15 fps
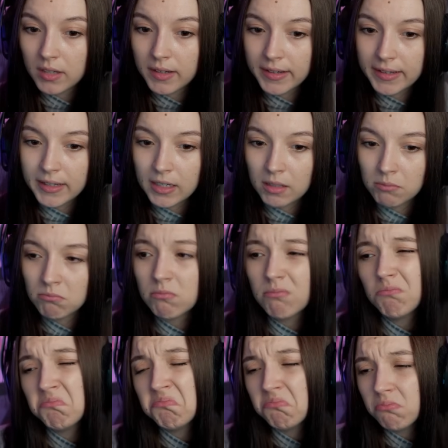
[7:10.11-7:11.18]
Um,
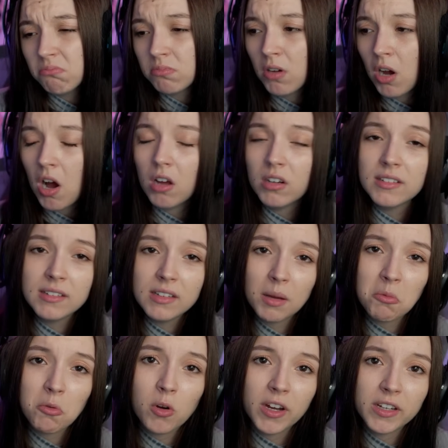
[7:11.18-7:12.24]
honestly,
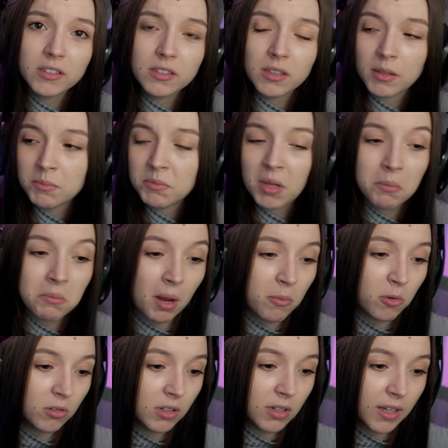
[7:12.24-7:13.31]
I'm quite... I'm, I'm
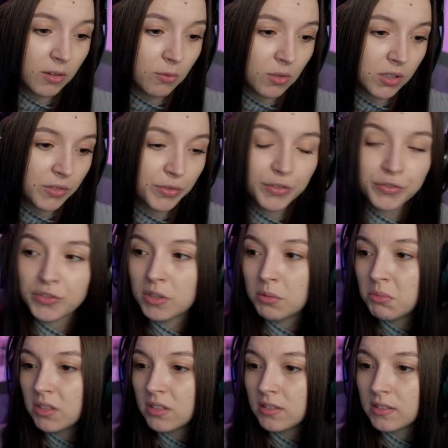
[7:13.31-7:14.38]
only like, what, fifteen
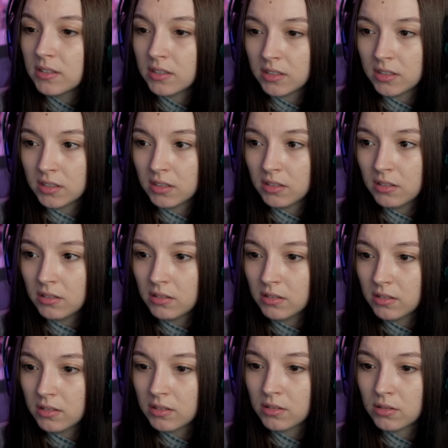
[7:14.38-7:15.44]
minutes in.
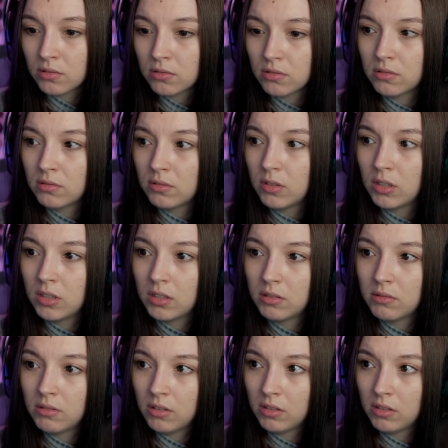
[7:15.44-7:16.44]
So uh,